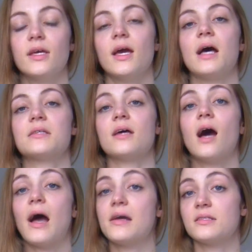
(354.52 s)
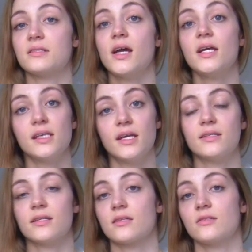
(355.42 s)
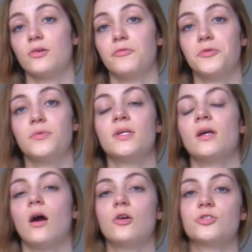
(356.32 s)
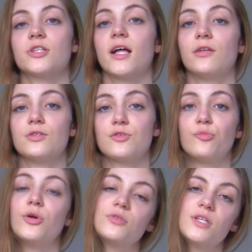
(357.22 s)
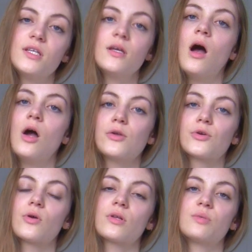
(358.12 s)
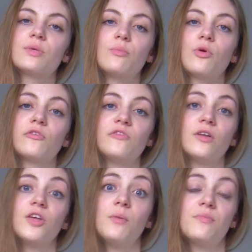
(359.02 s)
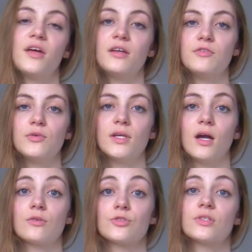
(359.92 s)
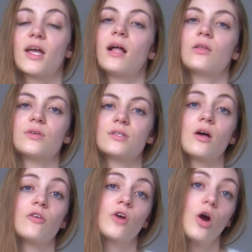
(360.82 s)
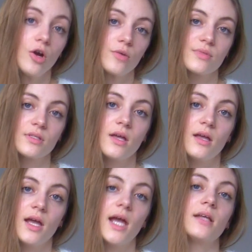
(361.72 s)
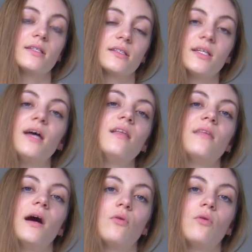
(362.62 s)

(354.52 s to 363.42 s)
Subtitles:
It has a high satiety index, so if you eat 100 calories of protein, you're going to be more filled up than if you eat 100 calories of carbs. And again, that